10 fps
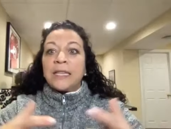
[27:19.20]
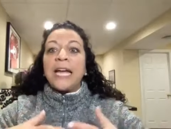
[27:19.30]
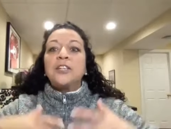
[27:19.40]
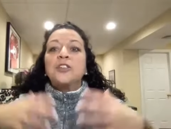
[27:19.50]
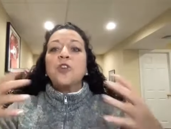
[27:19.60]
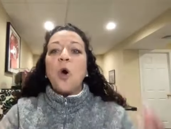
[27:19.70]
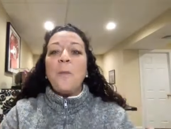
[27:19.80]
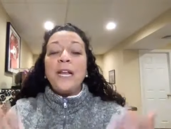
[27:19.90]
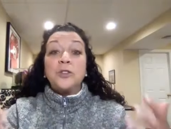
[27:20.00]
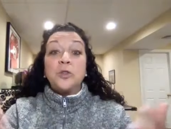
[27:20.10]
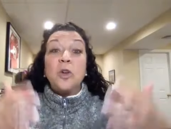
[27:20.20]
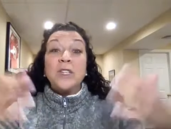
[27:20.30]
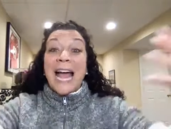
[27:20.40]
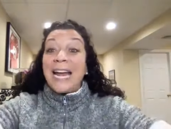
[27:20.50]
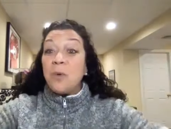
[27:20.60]
like so many
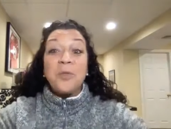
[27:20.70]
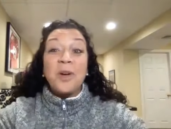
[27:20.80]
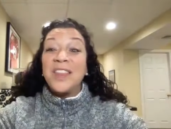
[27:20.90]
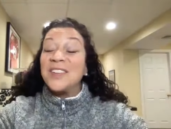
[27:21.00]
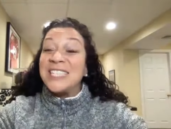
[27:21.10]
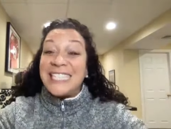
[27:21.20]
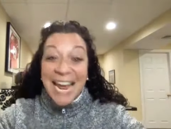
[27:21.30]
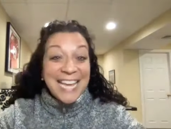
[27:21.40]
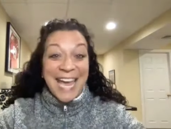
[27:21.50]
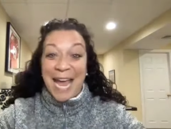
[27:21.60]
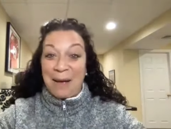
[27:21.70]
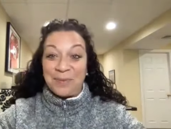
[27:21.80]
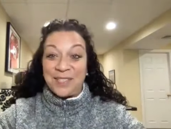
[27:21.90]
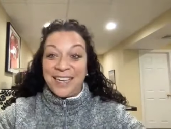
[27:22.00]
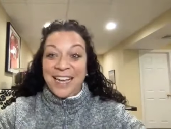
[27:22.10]
schools, anywhere there, there's day
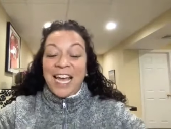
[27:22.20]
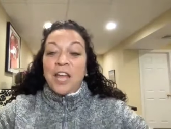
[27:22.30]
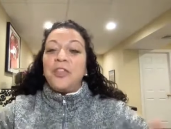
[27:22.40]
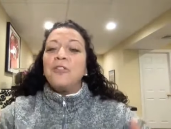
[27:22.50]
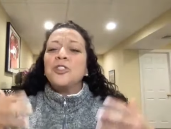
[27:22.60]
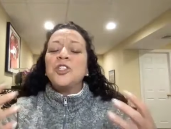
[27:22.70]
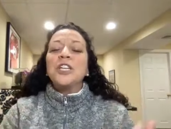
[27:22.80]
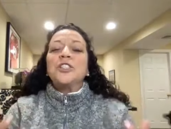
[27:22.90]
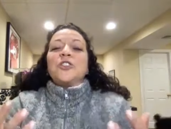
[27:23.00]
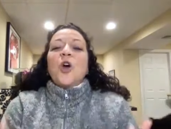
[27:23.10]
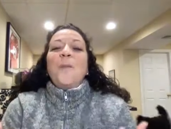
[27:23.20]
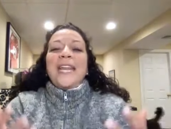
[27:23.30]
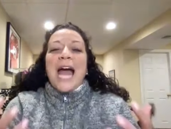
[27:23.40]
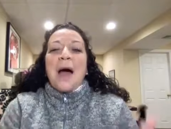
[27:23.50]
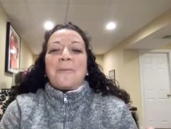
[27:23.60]
camps. There's just so
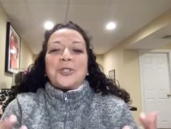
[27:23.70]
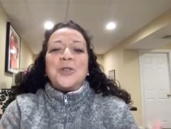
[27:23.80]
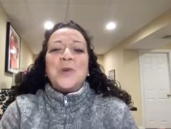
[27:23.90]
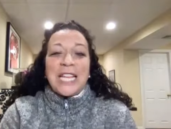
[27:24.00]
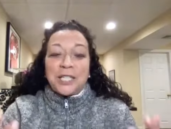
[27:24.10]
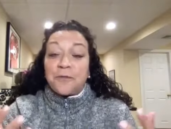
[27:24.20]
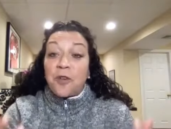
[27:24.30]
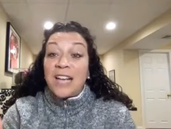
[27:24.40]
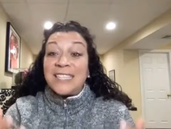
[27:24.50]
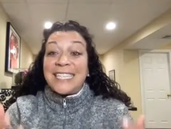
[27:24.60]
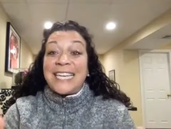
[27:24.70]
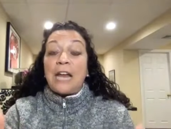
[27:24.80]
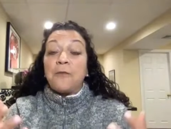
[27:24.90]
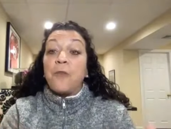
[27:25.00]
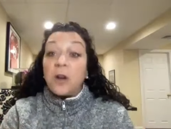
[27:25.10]
many opportunities for us to get
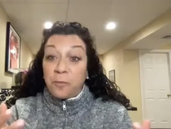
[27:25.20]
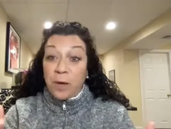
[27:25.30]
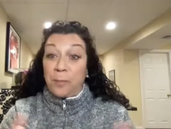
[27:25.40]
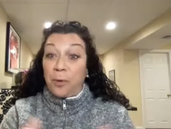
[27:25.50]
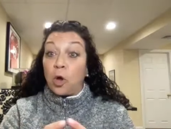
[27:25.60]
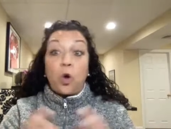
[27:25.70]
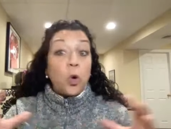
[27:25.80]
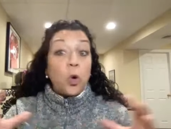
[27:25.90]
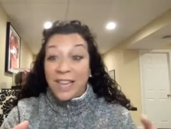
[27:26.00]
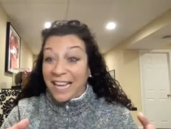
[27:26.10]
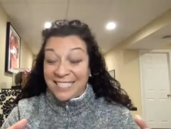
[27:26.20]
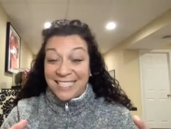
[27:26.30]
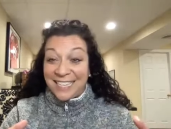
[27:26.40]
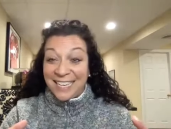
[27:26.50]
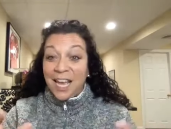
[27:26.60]
in front of people. Google it
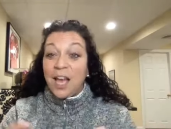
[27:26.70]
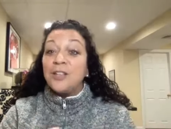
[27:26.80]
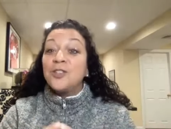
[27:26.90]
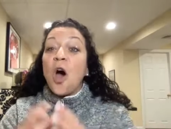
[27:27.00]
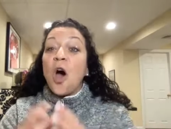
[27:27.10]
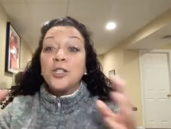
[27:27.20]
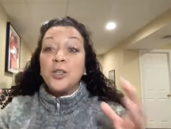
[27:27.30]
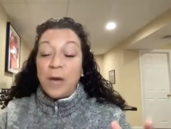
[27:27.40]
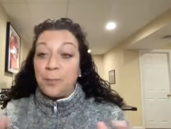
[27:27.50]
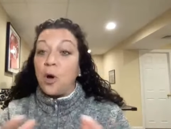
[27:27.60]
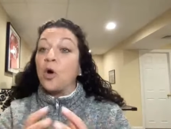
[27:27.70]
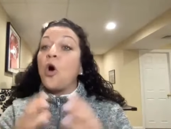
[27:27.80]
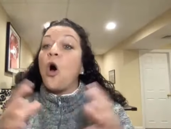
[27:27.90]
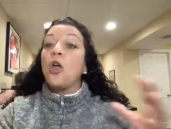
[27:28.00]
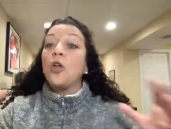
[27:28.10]
talk to people,
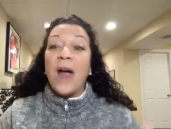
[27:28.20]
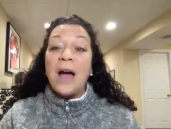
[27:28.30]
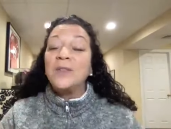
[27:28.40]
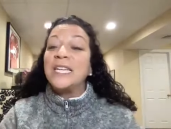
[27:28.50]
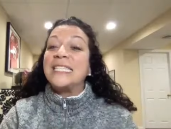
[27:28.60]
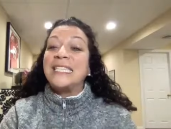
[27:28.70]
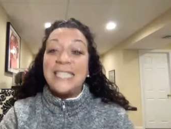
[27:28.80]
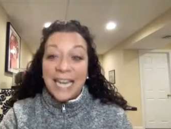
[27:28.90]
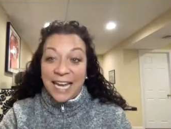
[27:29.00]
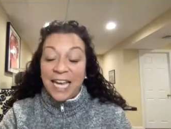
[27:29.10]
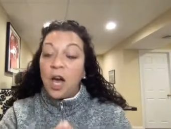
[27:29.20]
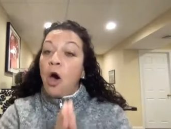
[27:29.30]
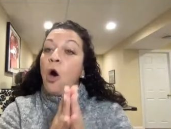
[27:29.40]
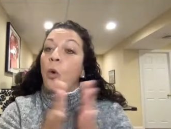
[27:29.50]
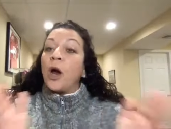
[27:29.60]
call around and see
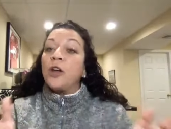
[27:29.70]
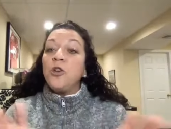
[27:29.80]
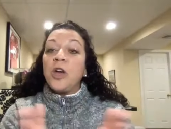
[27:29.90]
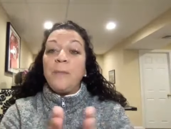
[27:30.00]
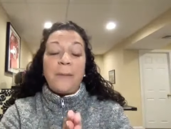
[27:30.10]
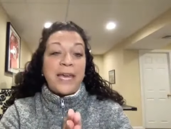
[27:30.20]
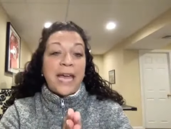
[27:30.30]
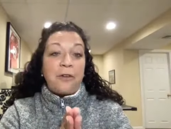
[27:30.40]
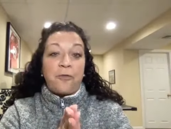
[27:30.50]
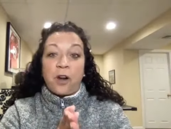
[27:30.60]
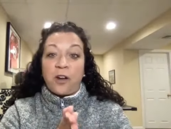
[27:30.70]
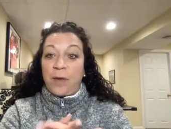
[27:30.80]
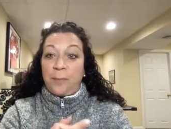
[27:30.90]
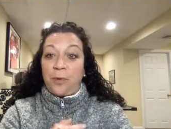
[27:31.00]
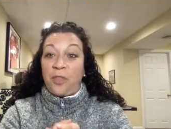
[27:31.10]
where you can maybe get in front of
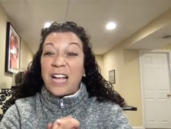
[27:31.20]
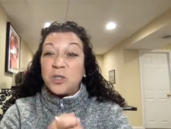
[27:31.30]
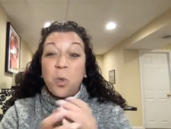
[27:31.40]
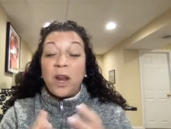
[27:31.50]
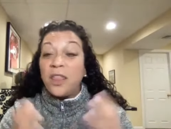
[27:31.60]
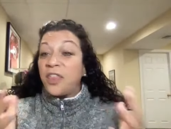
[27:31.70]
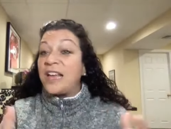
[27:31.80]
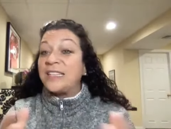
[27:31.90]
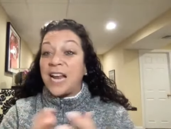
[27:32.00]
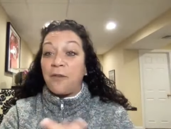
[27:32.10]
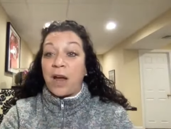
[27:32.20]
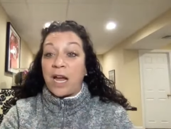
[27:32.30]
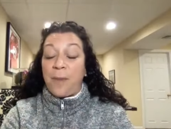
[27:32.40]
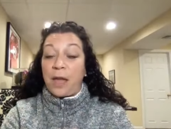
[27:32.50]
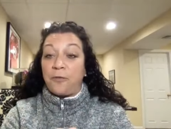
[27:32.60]
people. That's one of the things that I
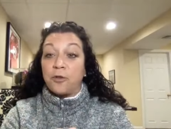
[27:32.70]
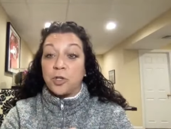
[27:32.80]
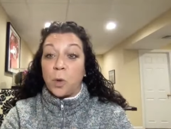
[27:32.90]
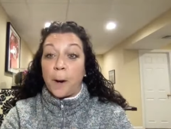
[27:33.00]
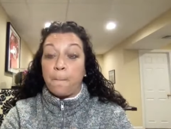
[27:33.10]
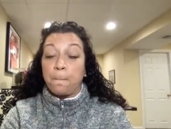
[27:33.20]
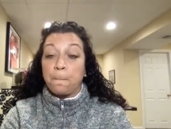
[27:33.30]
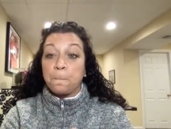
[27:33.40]
recommend for sure.